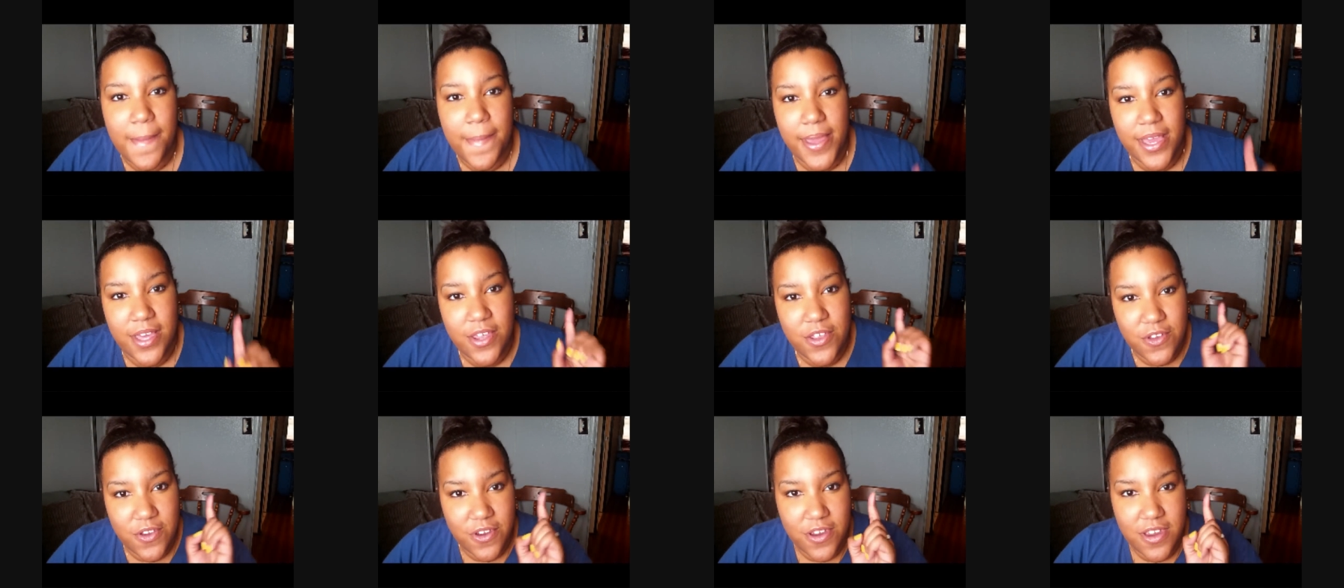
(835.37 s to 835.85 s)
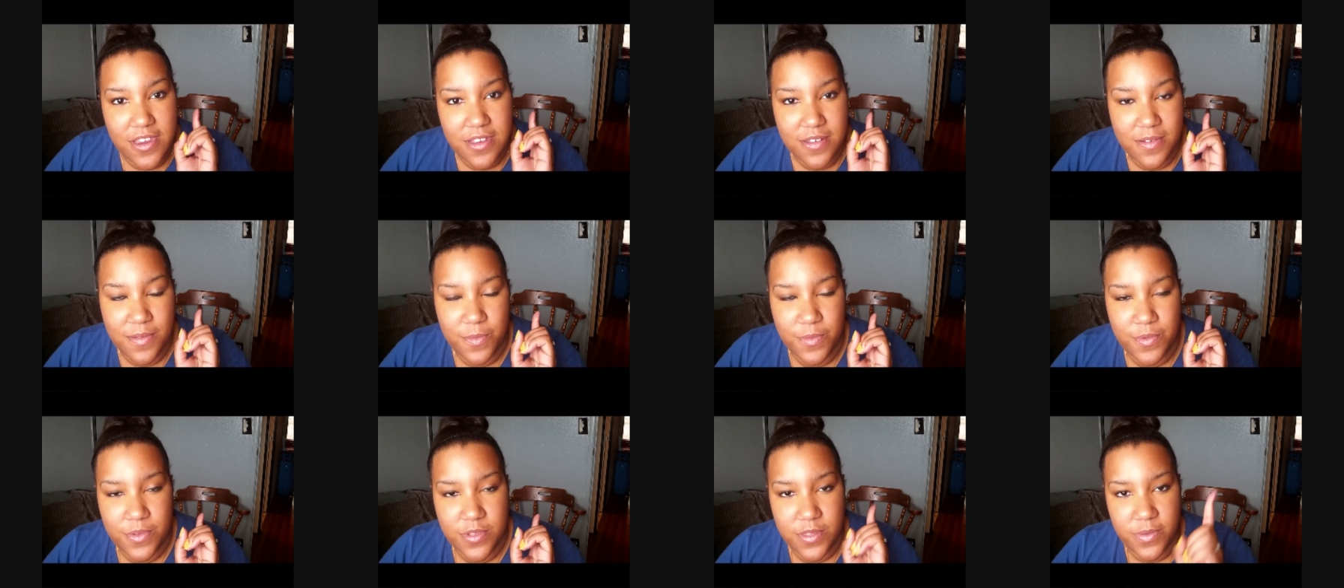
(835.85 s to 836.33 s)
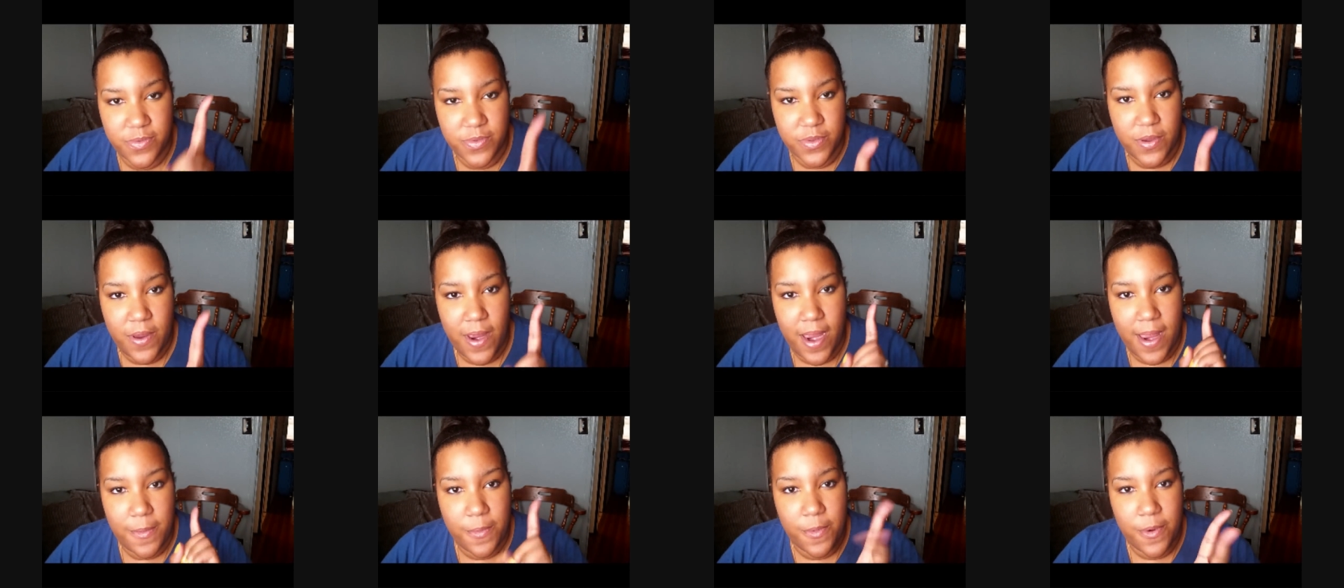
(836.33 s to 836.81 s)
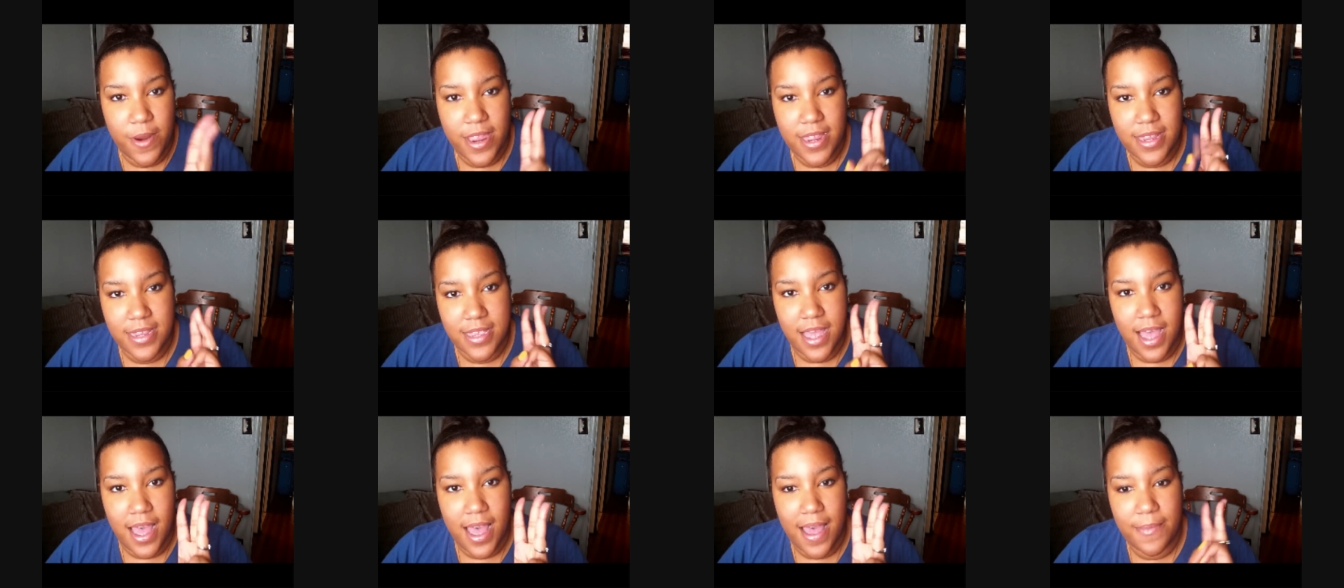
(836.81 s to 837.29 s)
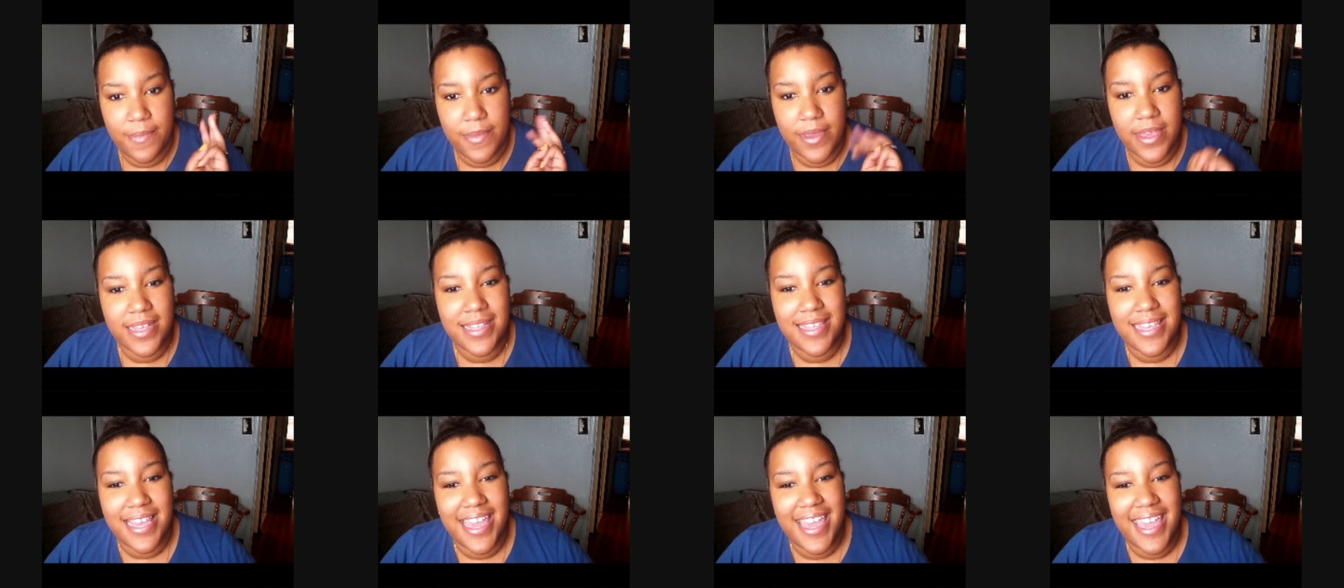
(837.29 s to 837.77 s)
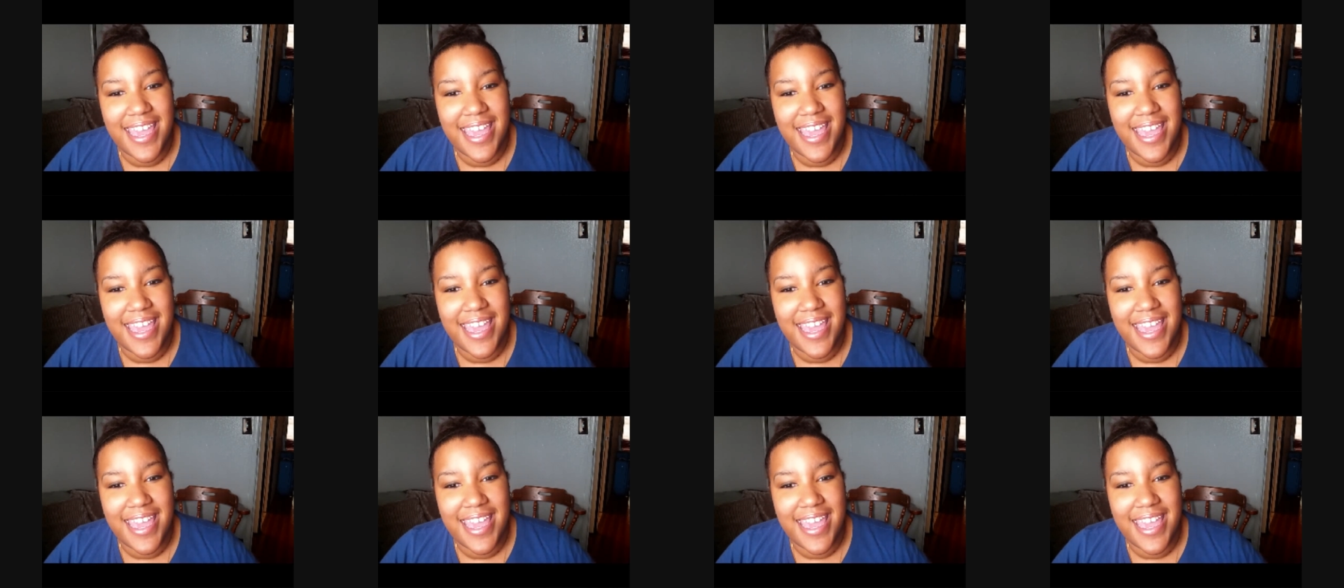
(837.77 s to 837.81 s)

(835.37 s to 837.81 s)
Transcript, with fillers: Make sure you subscribe, rate, and comment,